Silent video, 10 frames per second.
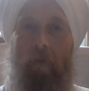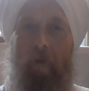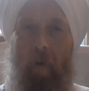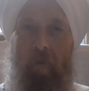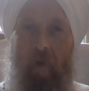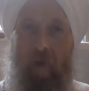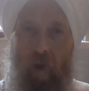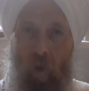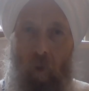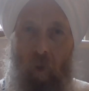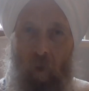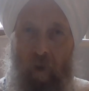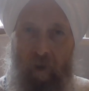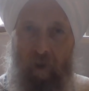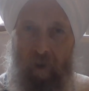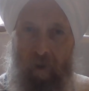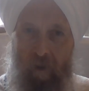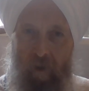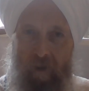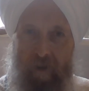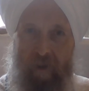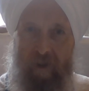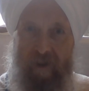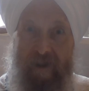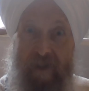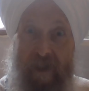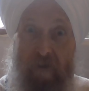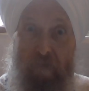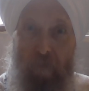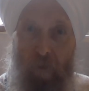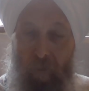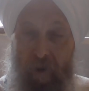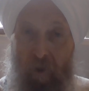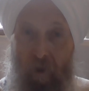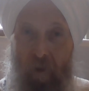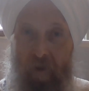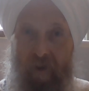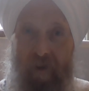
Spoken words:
a very lowly, sinful, we call it,